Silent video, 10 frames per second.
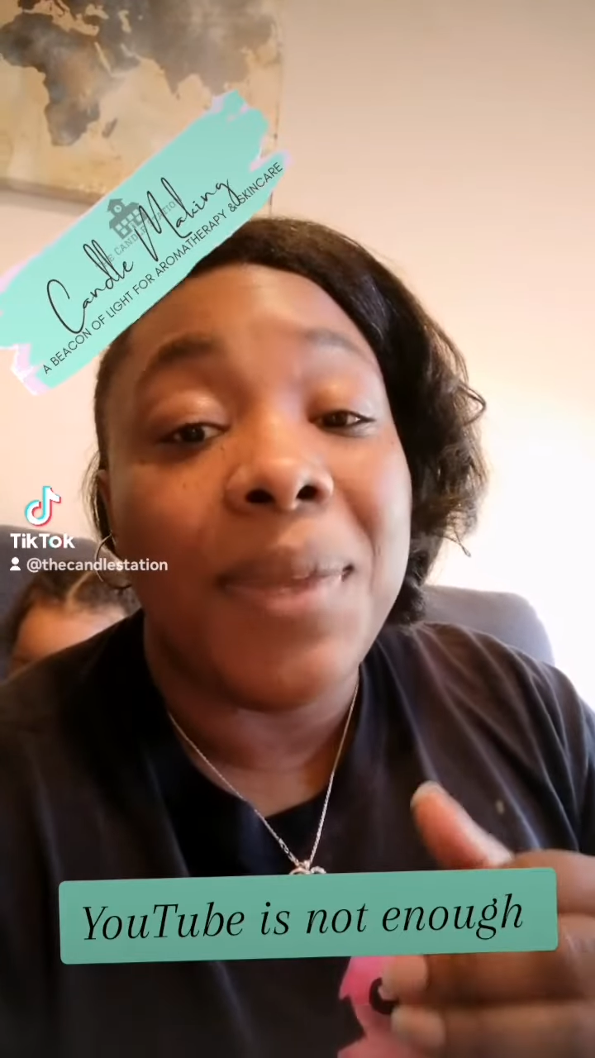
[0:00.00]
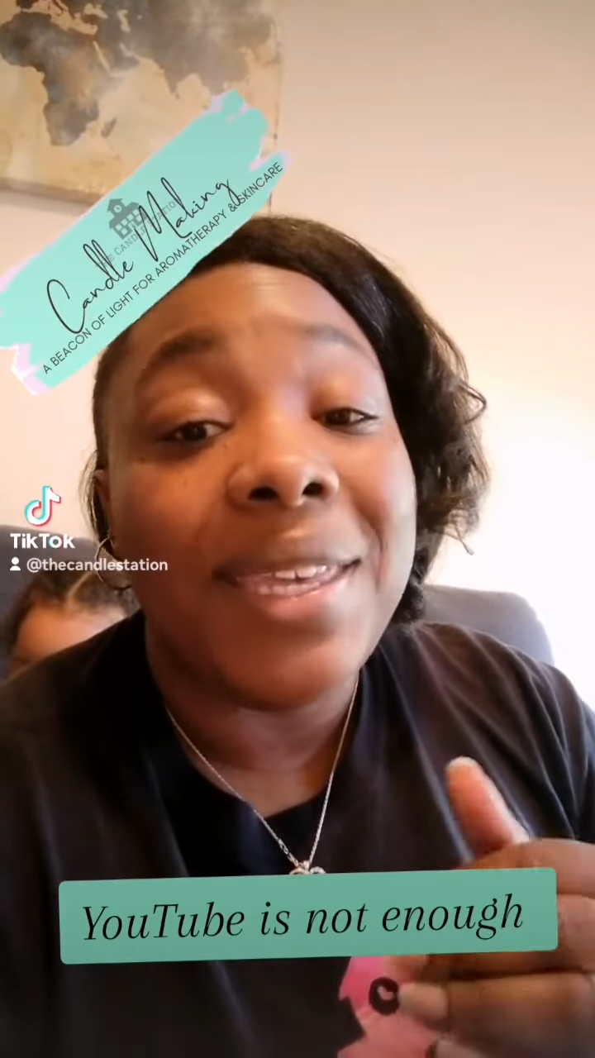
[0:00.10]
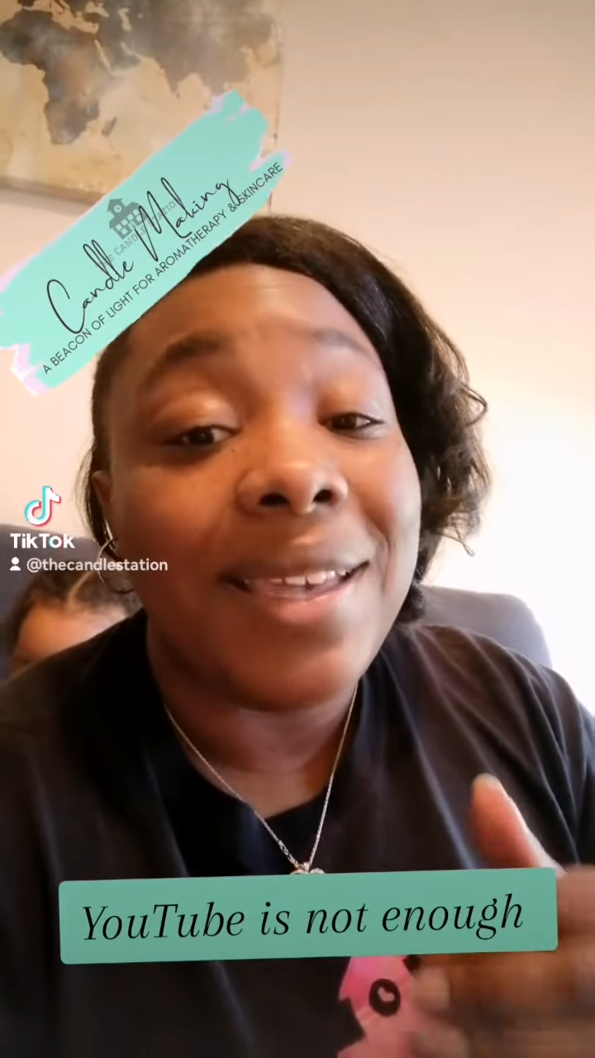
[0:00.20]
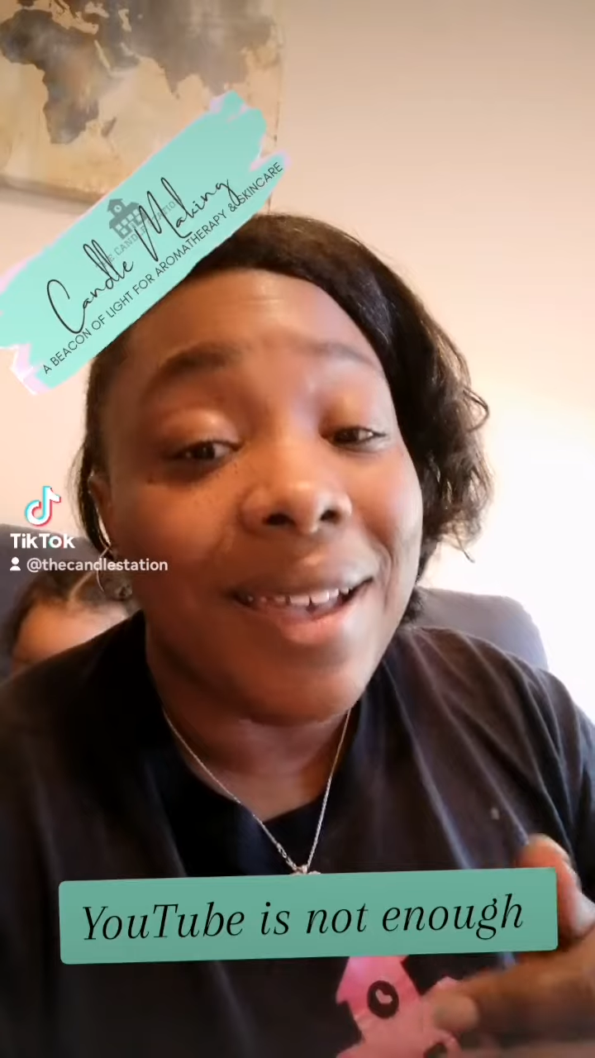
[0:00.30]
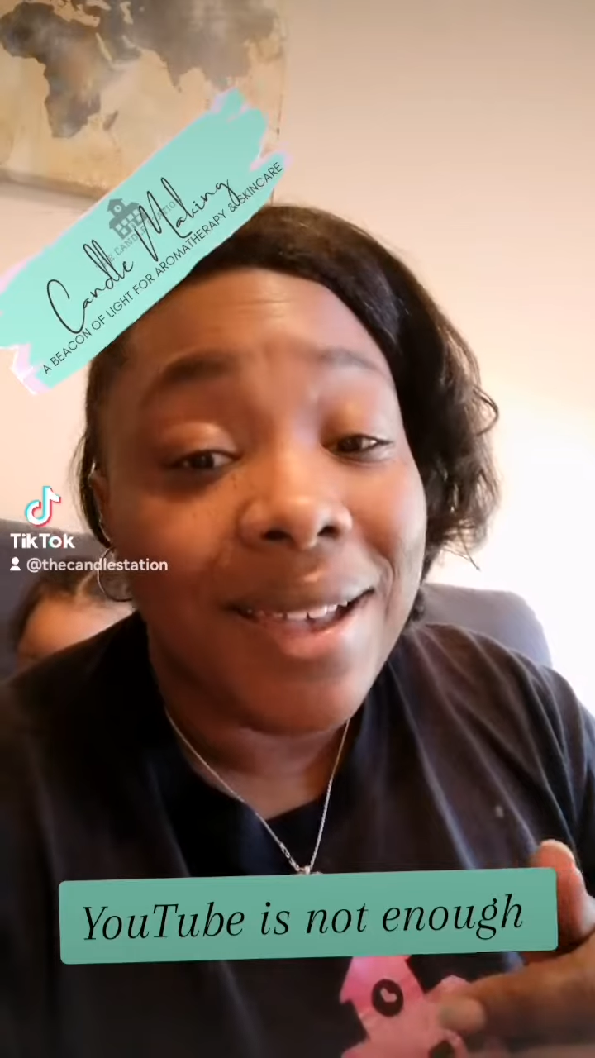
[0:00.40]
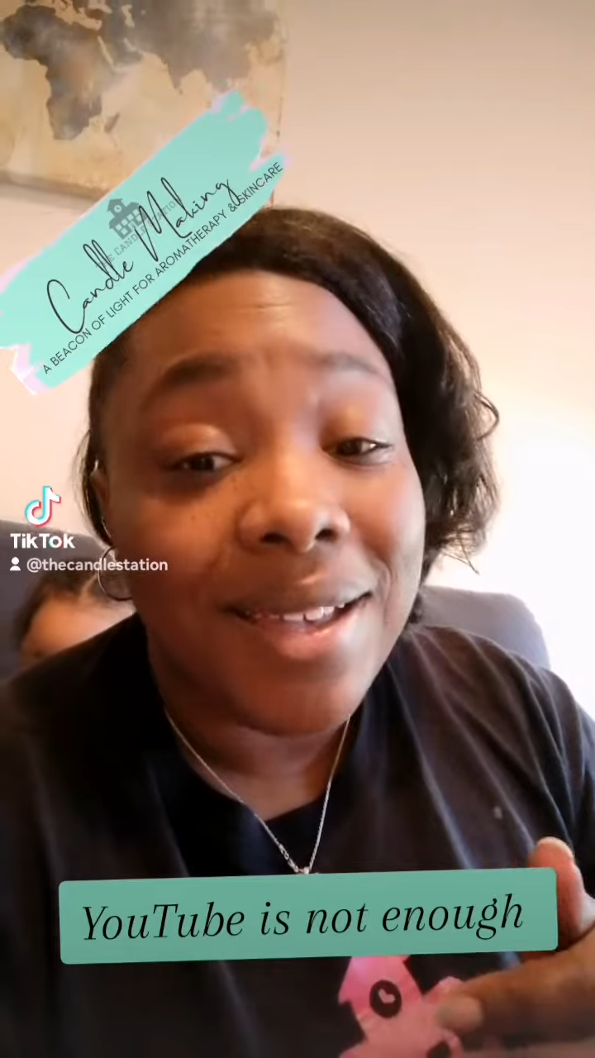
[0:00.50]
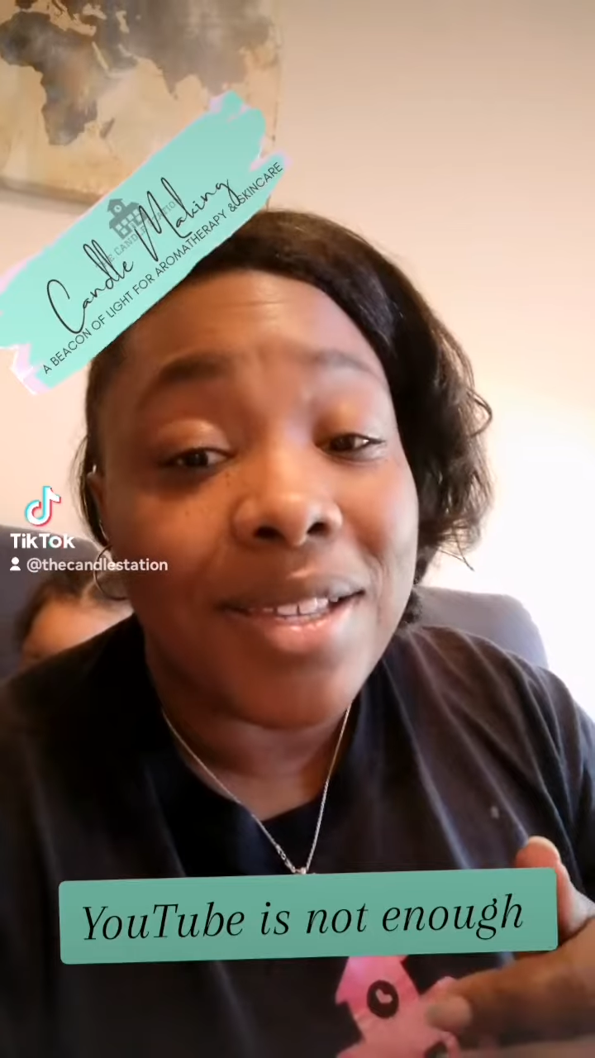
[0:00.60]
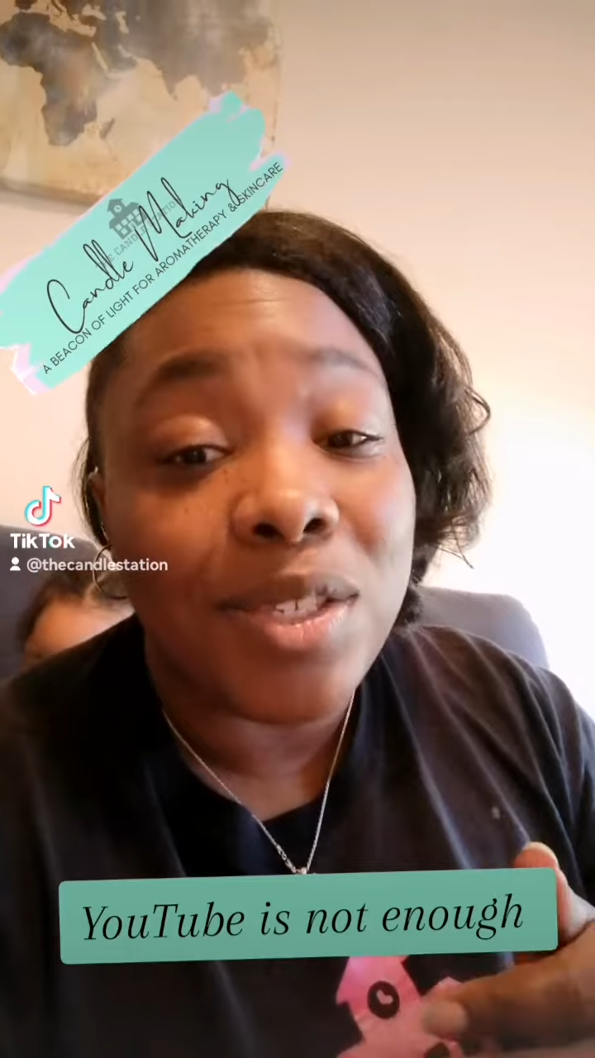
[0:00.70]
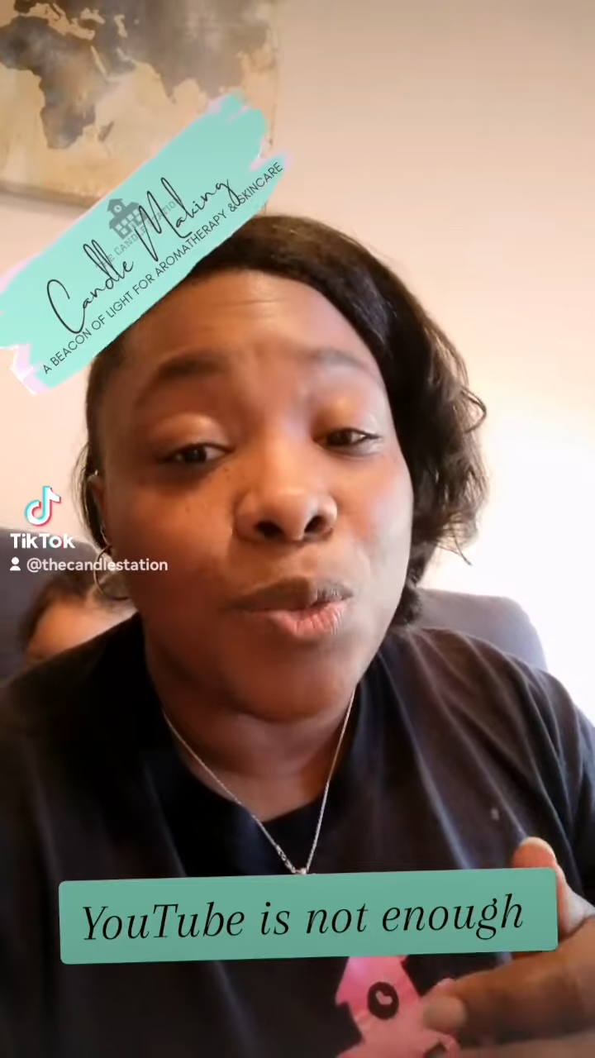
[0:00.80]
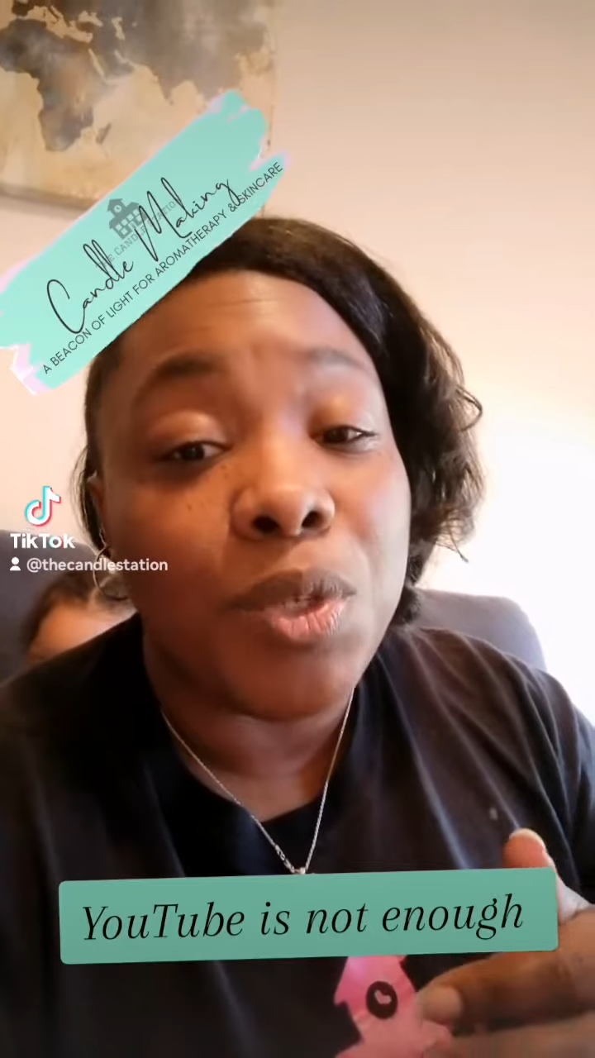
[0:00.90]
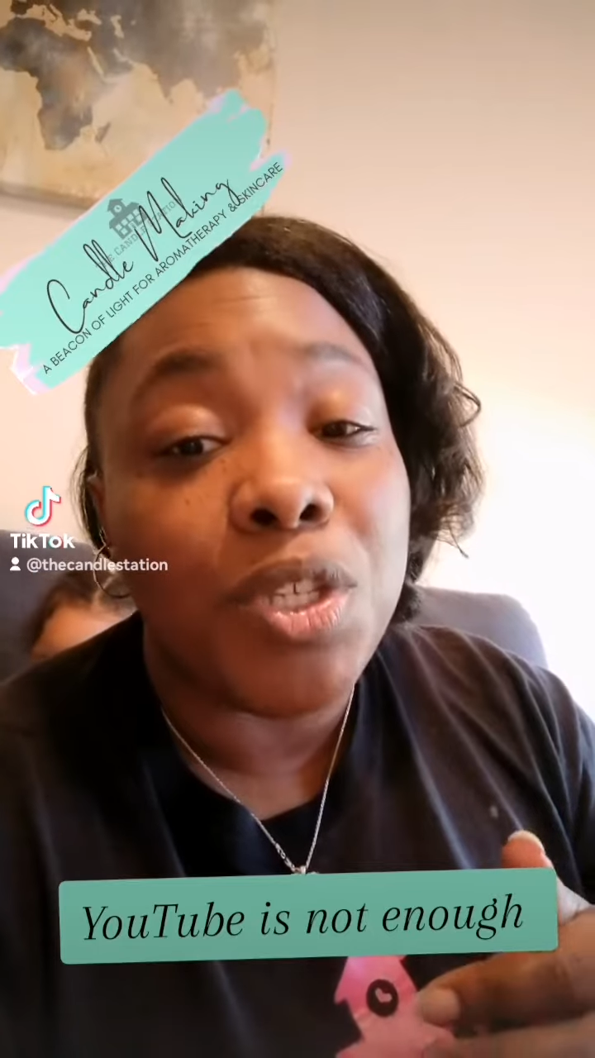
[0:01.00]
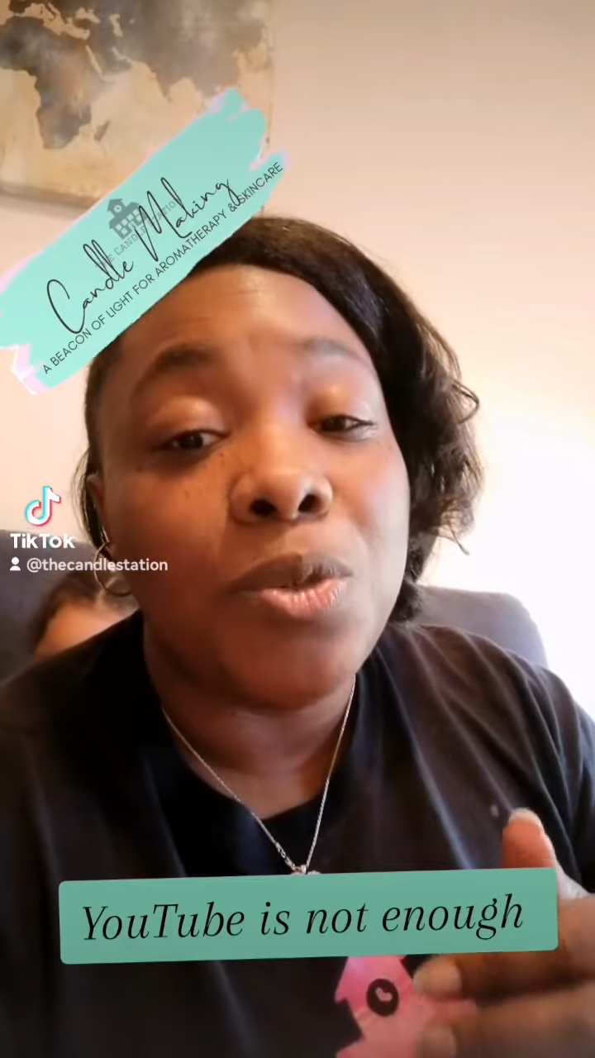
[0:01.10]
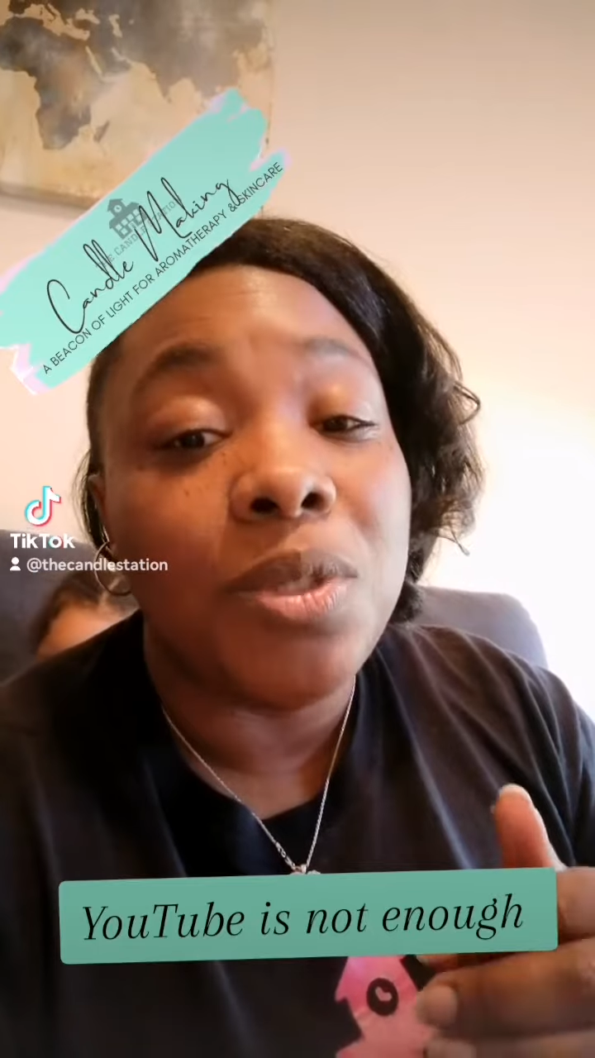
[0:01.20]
Because when